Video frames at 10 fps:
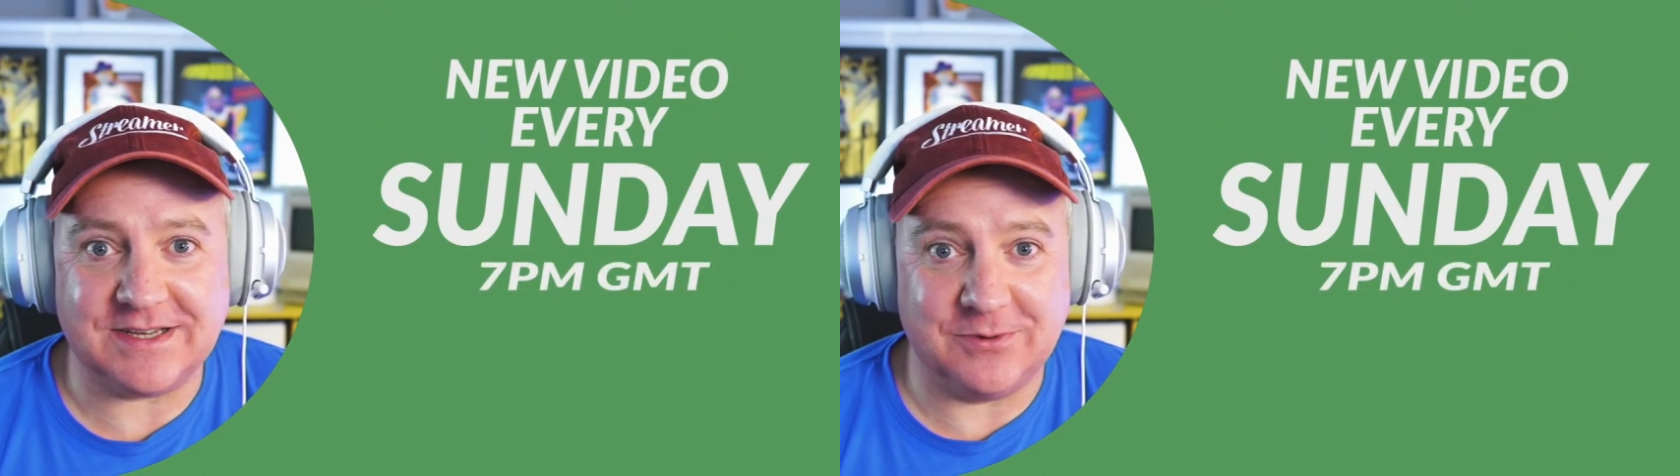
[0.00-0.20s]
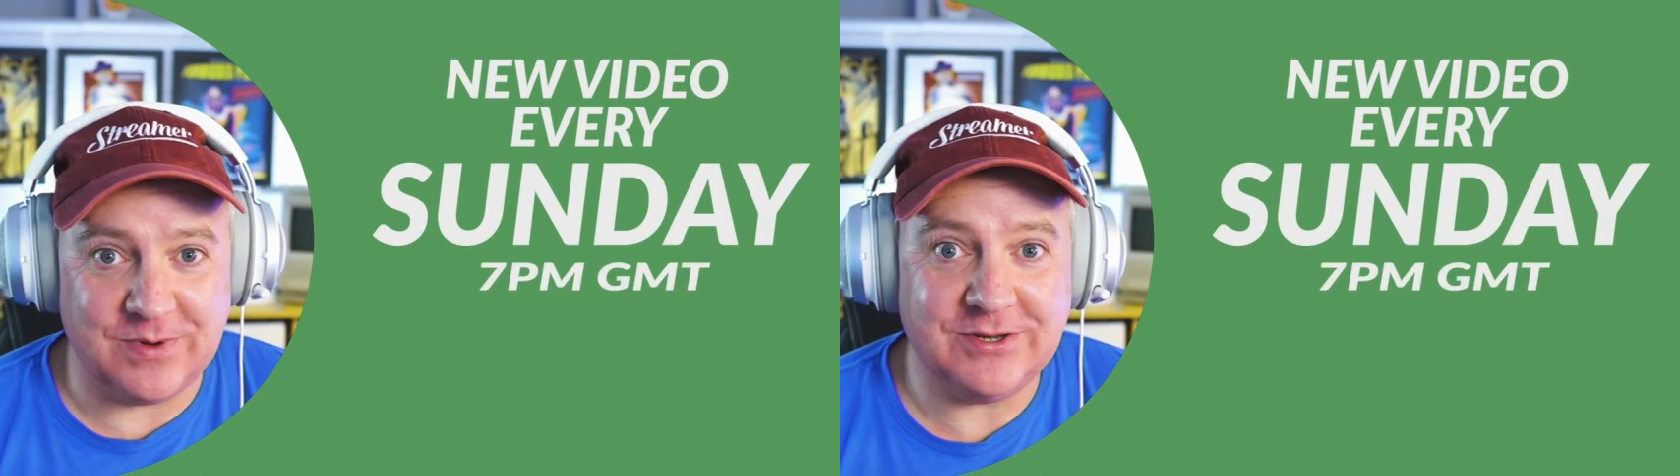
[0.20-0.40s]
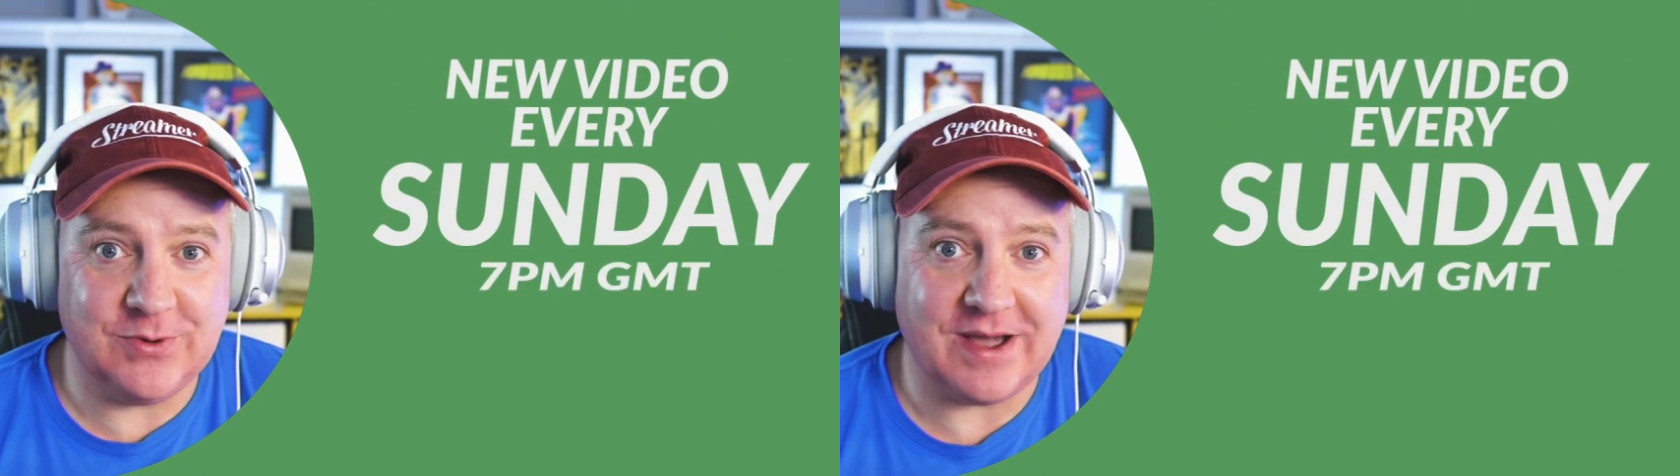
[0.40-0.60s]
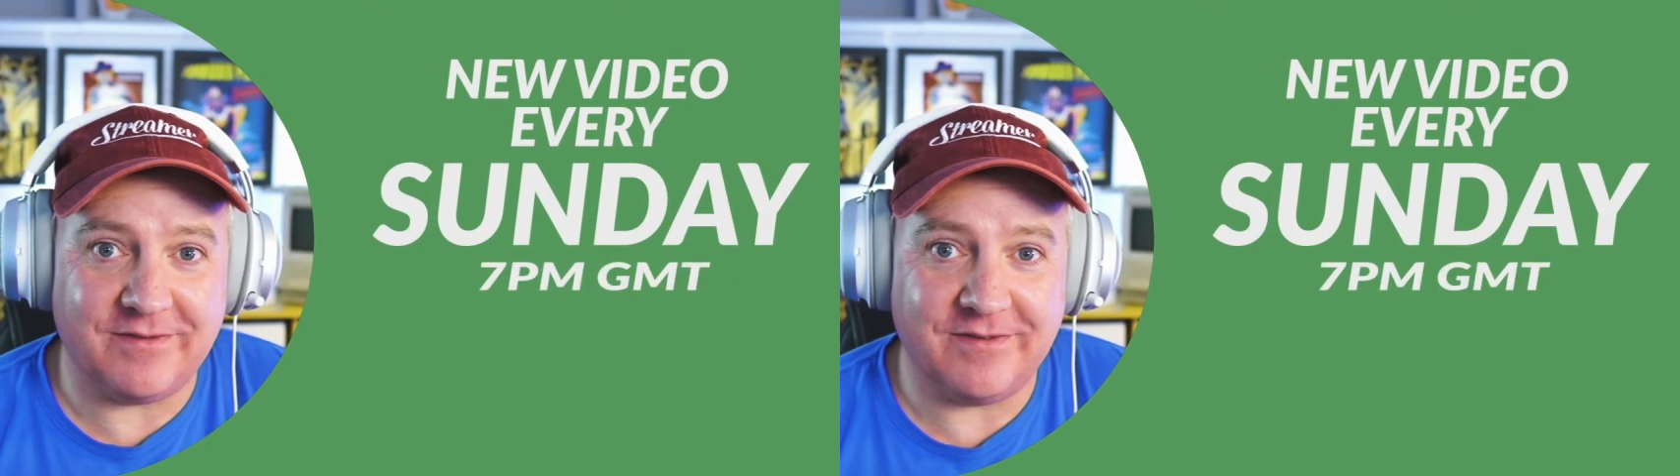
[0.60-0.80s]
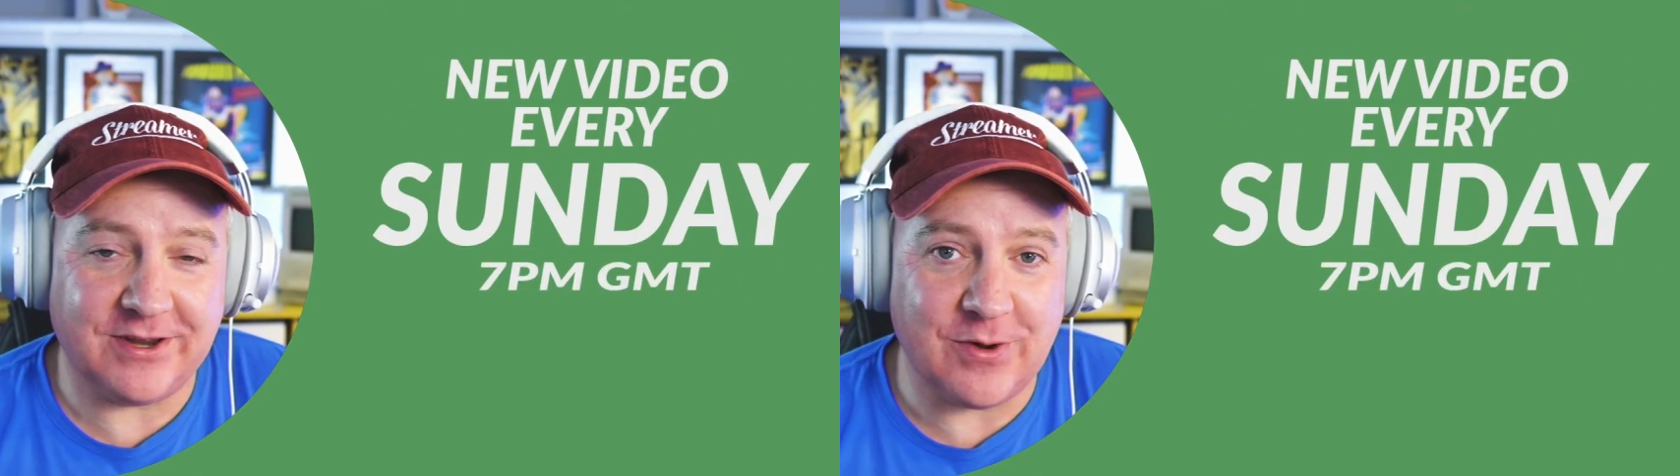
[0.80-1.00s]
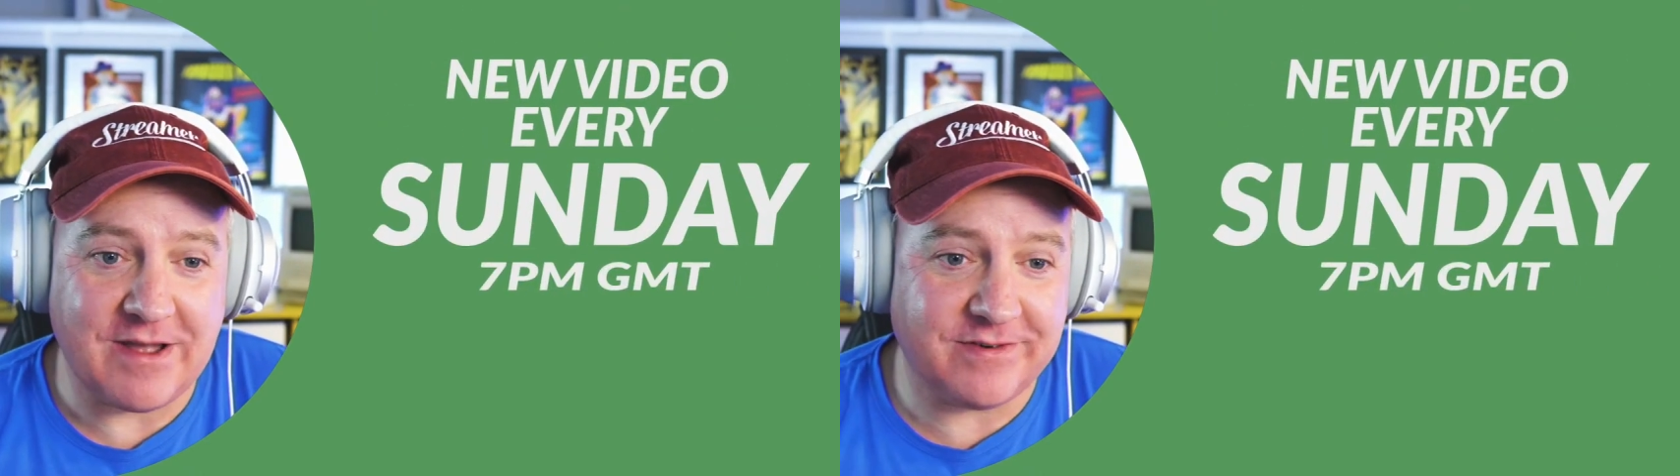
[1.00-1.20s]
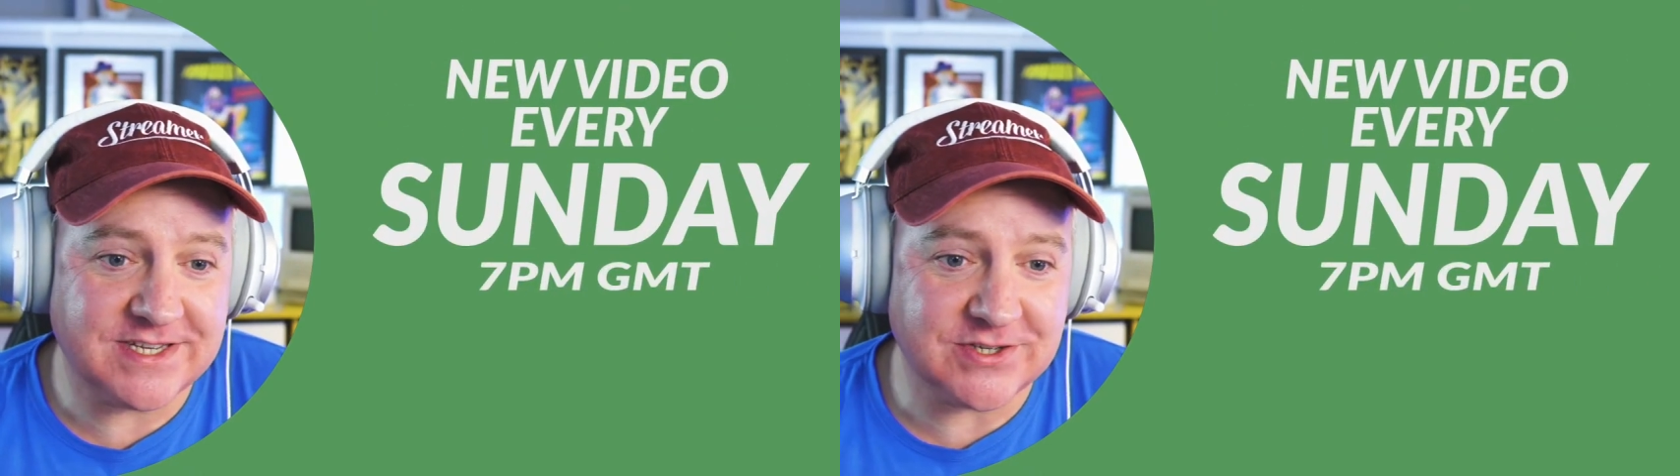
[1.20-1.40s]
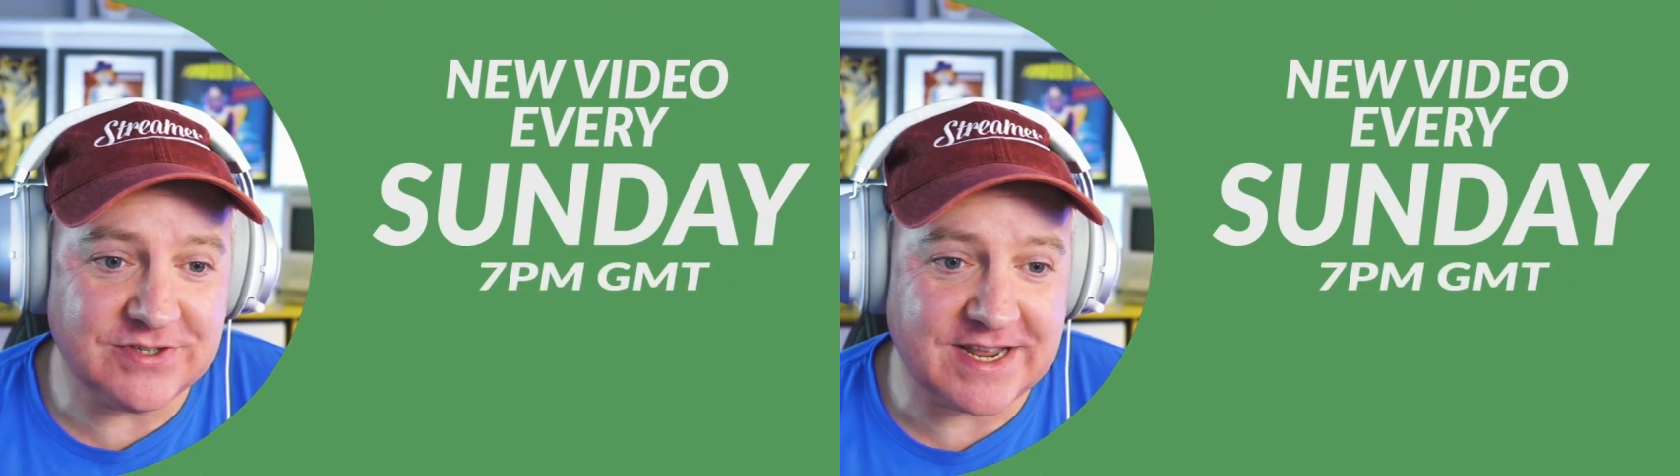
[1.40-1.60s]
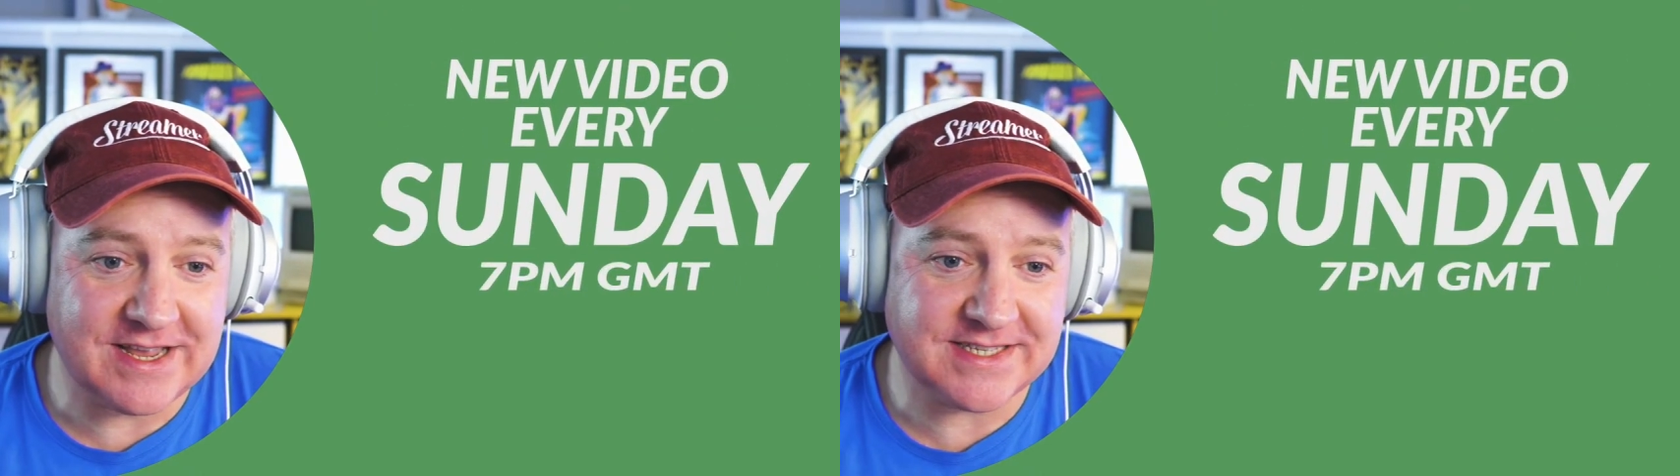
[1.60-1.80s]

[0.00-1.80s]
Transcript: we do have a video every Sunday,